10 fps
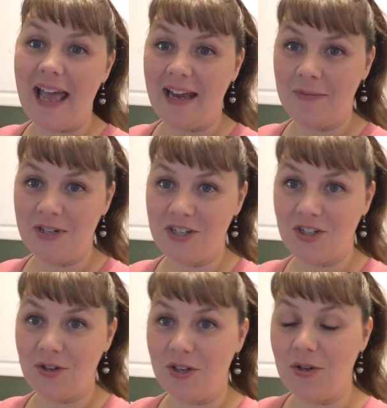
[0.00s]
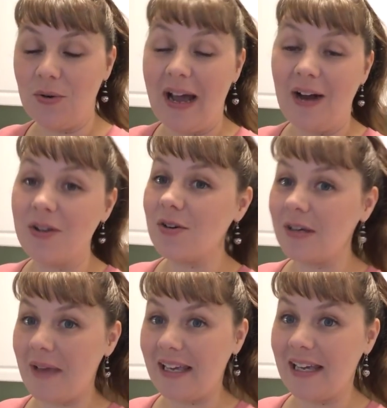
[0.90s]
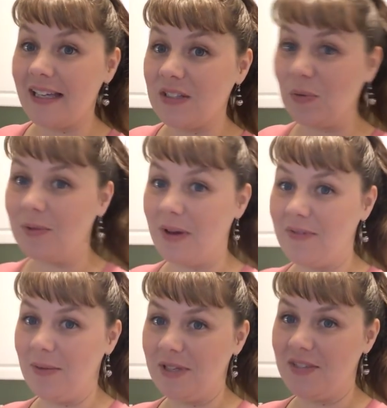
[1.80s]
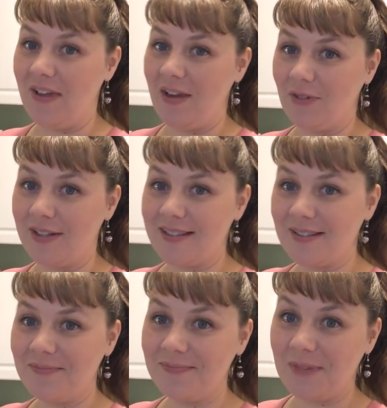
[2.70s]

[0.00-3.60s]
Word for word: and I'm going to show you how you can make it. It's one of my family's favorites.